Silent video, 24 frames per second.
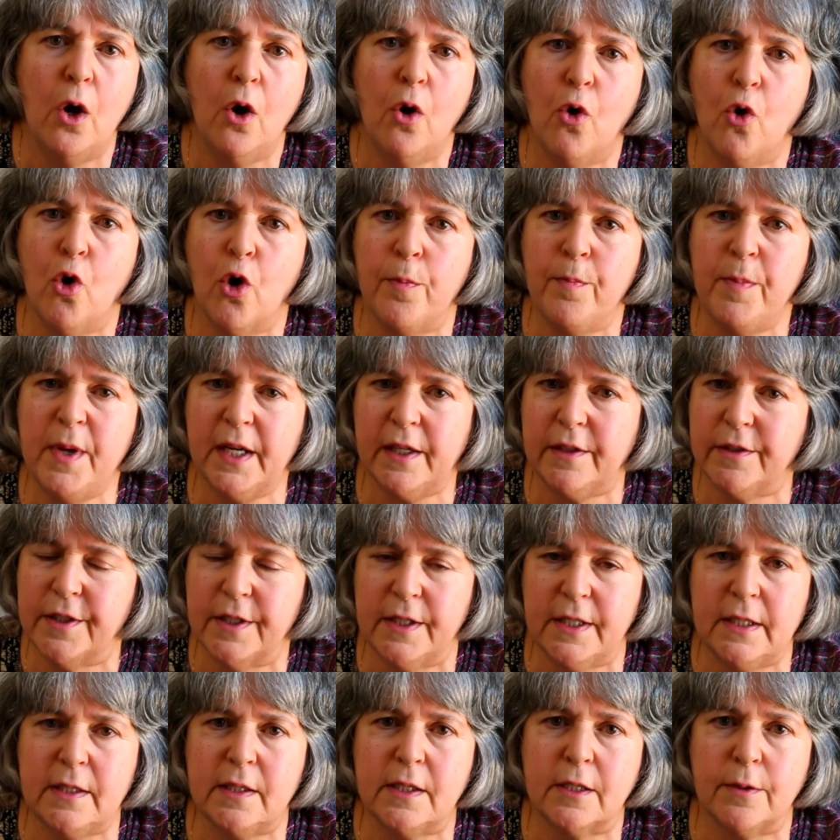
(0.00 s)
or mix
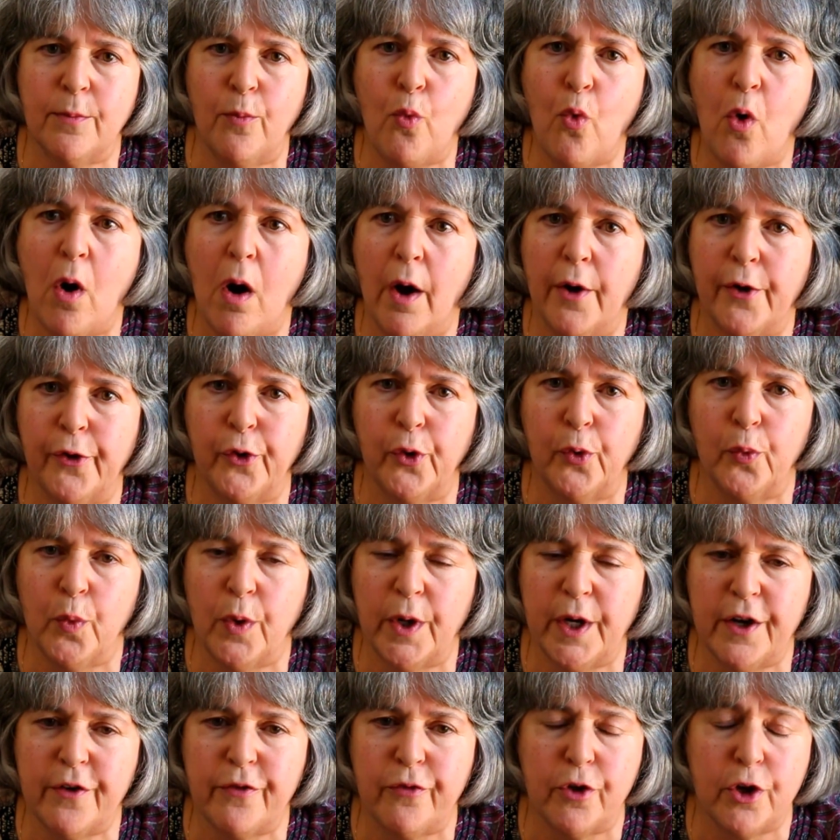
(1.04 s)
it in some water or
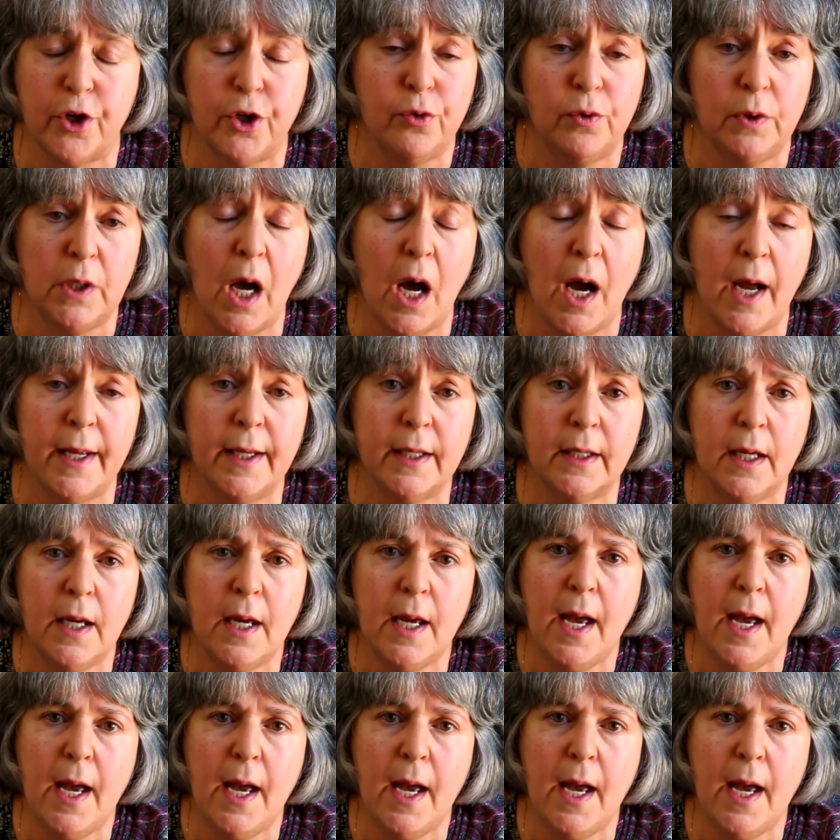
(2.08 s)
whatever you like.